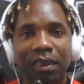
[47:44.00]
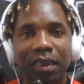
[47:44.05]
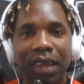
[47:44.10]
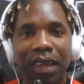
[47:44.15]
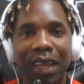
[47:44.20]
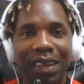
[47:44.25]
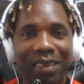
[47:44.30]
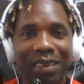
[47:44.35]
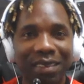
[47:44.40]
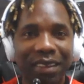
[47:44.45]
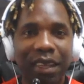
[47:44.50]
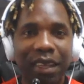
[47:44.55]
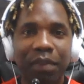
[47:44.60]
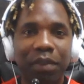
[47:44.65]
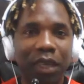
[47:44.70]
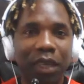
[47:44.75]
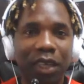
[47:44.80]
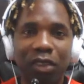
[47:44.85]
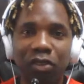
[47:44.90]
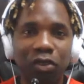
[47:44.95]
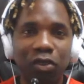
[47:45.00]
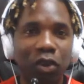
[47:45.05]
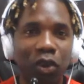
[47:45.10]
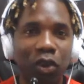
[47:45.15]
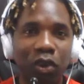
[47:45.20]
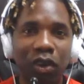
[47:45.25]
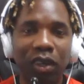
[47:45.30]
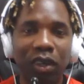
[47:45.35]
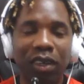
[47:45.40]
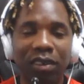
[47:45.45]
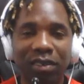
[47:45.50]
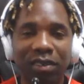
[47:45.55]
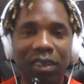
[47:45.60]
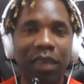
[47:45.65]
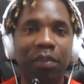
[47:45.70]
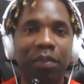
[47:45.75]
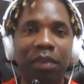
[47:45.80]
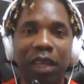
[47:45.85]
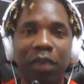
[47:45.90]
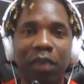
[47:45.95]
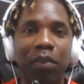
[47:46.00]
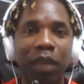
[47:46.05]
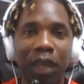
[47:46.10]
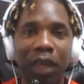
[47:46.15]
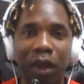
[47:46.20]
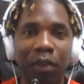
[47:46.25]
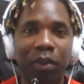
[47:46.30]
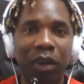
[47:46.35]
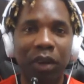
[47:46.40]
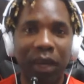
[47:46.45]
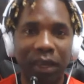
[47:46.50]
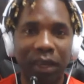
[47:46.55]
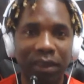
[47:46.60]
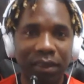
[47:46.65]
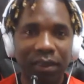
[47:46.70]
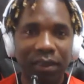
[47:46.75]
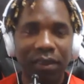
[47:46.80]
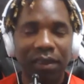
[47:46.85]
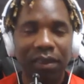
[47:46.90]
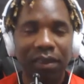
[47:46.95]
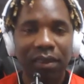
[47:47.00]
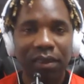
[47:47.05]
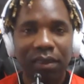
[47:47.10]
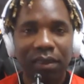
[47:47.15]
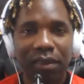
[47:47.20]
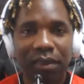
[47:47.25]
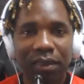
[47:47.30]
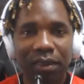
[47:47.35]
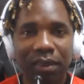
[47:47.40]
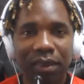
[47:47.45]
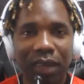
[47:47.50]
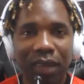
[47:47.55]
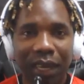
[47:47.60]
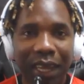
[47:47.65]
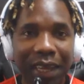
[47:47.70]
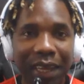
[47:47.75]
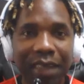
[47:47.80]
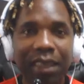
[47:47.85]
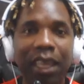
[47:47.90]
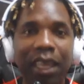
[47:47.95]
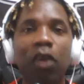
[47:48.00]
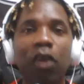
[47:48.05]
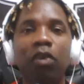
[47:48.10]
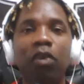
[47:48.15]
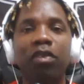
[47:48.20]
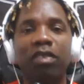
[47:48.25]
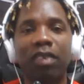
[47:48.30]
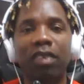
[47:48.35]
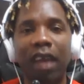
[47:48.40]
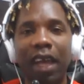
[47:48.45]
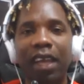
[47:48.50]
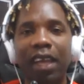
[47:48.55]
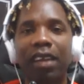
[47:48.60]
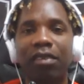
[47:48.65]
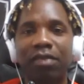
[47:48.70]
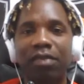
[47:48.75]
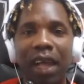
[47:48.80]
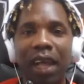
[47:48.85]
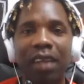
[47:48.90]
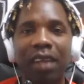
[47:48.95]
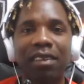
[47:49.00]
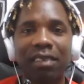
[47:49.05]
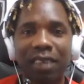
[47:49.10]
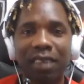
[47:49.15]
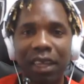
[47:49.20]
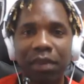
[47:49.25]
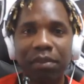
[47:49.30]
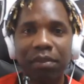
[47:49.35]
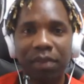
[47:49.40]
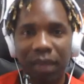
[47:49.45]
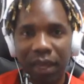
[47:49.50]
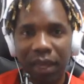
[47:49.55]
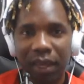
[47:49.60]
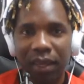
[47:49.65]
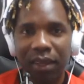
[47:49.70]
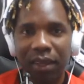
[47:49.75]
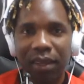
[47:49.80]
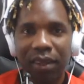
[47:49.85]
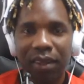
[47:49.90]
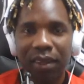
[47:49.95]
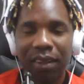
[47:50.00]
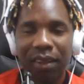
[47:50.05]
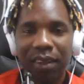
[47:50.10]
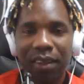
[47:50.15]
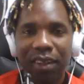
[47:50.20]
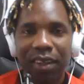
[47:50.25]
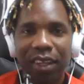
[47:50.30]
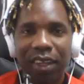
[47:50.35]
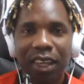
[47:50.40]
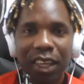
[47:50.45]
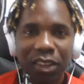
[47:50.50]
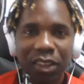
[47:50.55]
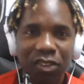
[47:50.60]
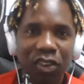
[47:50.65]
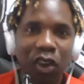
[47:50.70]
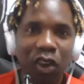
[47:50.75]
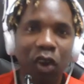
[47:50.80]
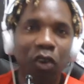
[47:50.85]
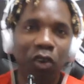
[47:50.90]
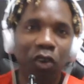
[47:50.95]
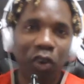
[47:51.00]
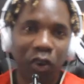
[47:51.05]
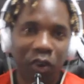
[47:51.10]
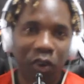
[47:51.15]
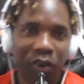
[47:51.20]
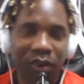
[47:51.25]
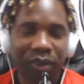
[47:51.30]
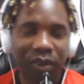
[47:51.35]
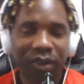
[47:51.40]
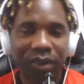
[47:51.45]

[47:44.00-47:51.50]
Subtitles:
and the same thing is wrong, the same thing become right. And anything outside of that same thing is now wrong.